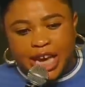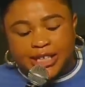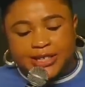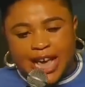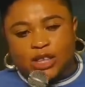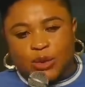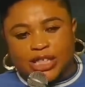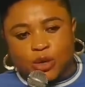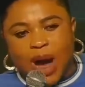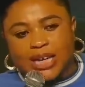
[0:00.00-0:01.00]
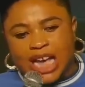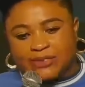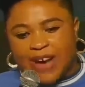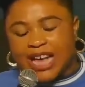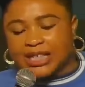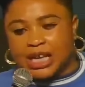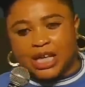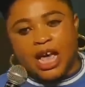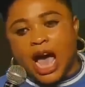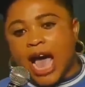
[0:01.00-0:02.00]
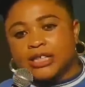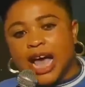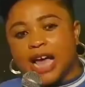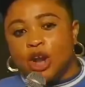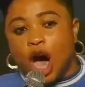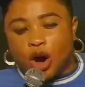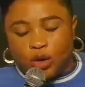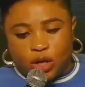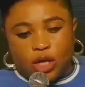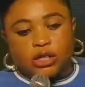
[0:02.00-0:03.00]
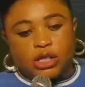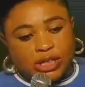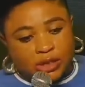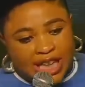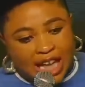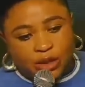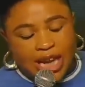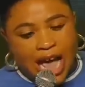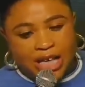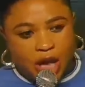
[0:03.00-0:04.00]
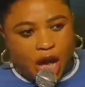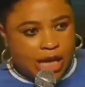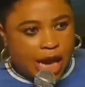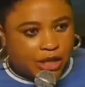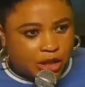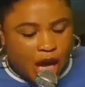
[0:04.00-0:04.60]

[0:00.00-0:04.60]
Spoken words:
in this year, 21 days fasting, I said, no, Saturday and Sunday, it